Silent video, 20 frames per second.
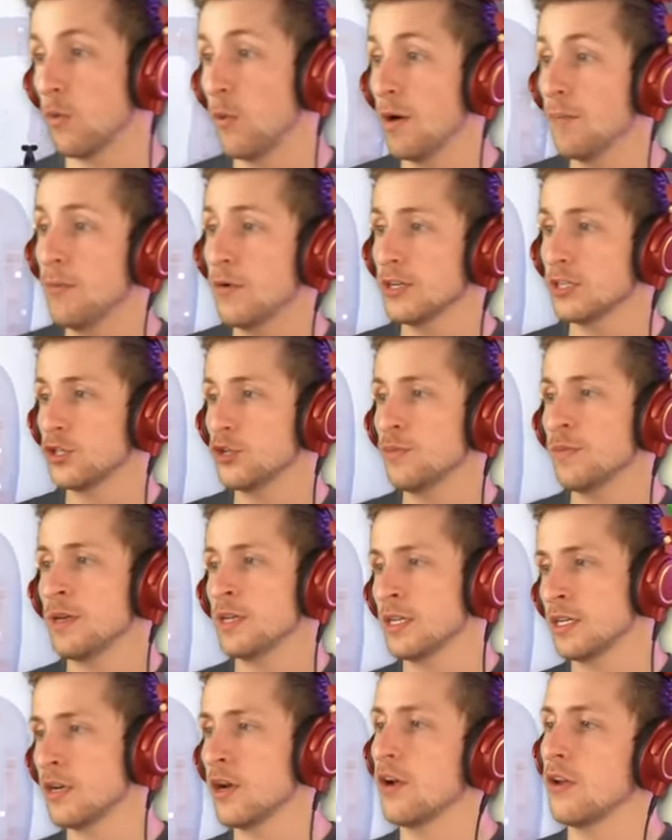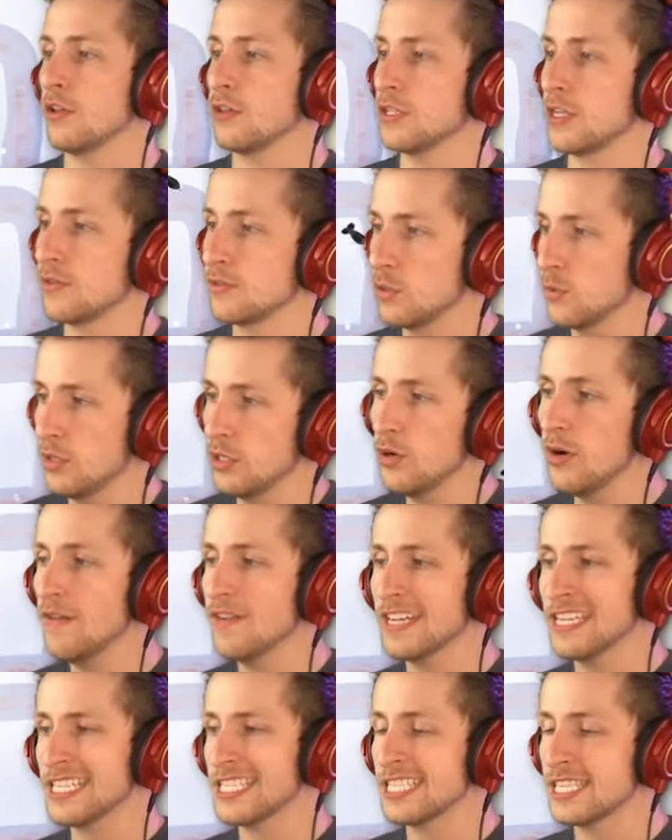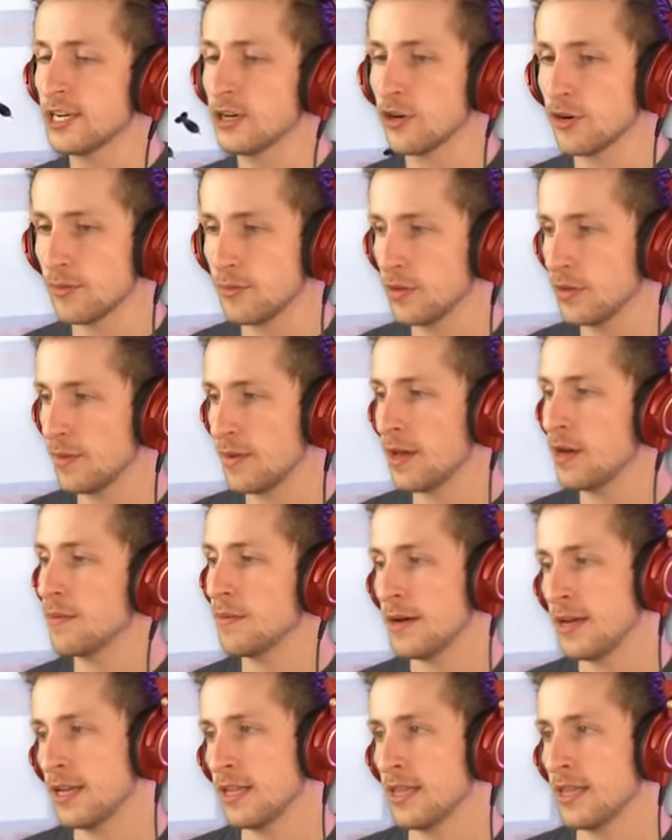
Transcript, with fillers: $1.2 million left. So we do have a considerable amount of money